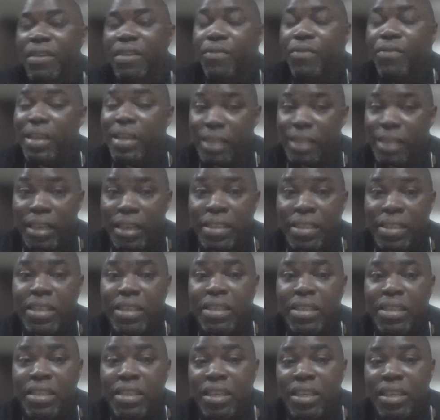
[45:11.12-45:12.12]

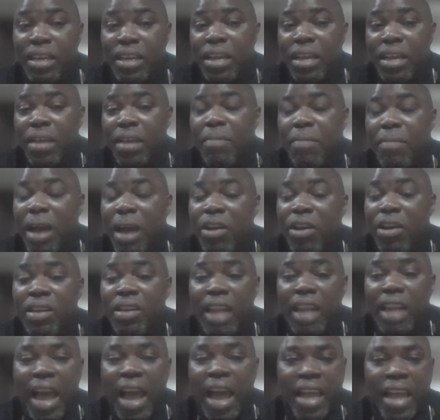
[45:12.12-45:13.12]
facilities. But along
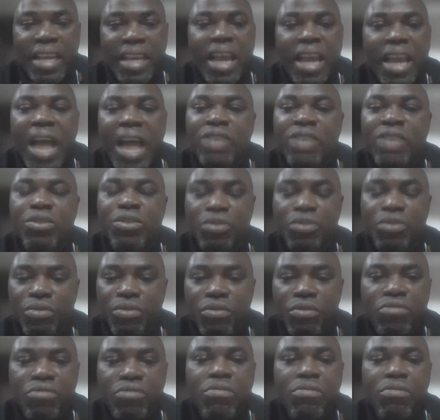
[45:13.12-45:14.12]
the line, I had to
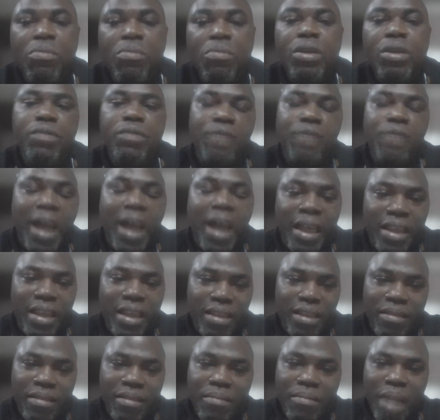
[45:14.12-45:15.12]
modify
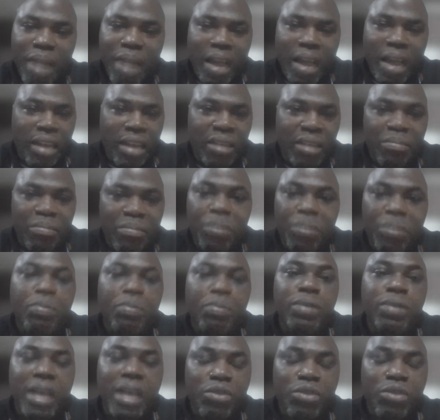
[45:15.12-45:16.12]
my
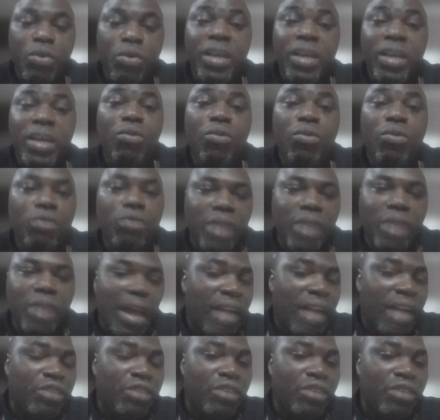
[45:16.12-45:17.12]
proposal to include
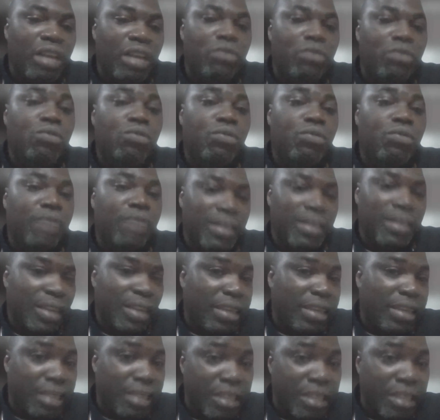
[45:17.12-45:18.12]
additional two
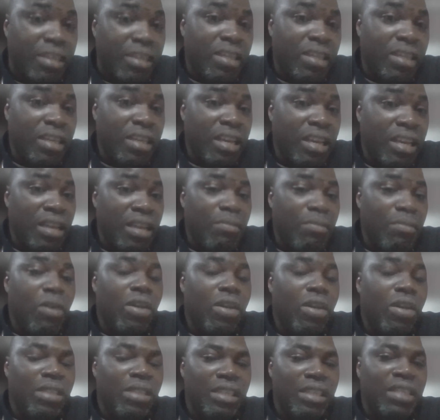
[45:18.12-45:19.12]
facilities
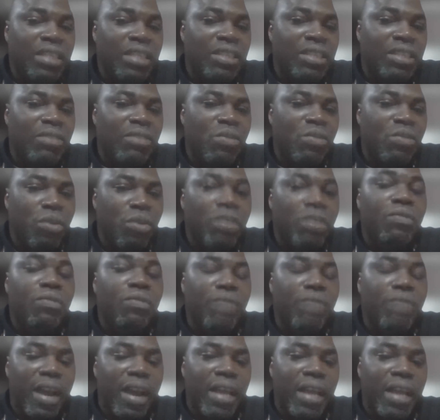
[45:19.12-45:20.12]
because it looked
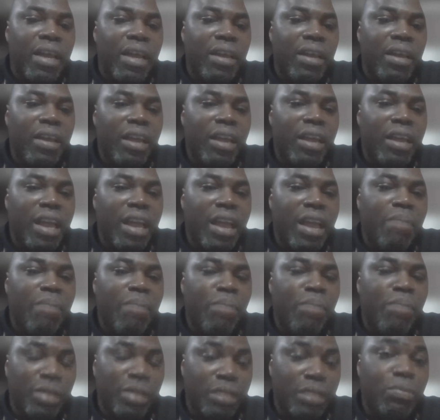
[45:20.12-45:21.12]
very
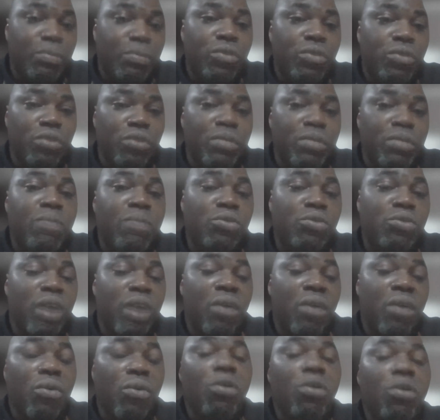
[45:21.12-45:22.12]
impossible to be able to
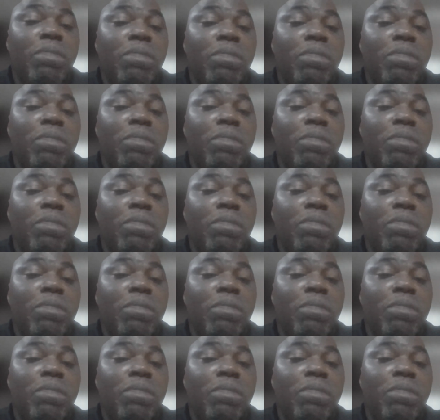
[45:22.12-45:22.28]
enroll the